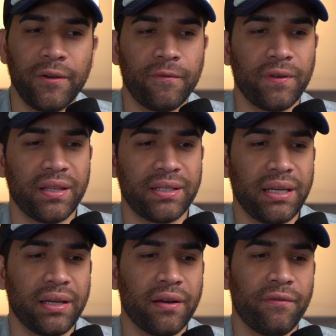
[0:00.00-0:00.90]
for the
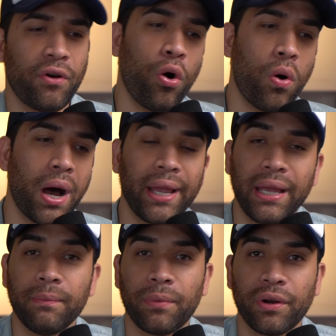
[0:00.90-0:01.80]
sake of oh i
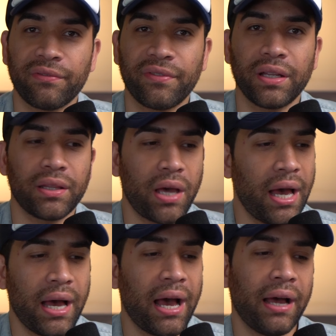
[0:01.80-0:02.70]
am perfect
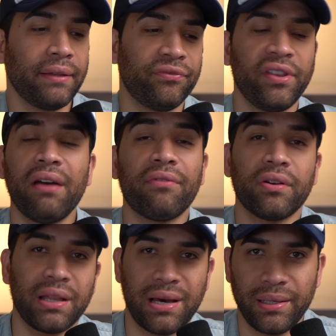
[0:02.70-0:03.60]
i i
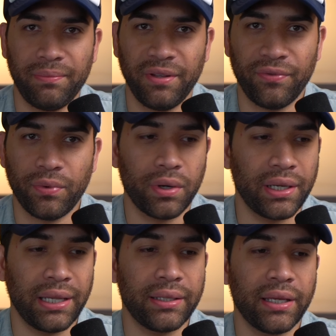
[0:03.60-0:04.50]
never lied before
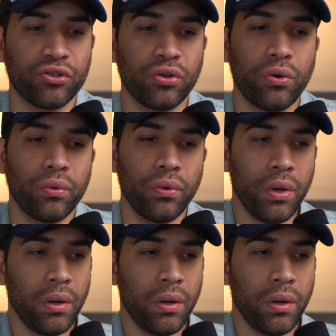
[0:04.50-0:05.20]
there's no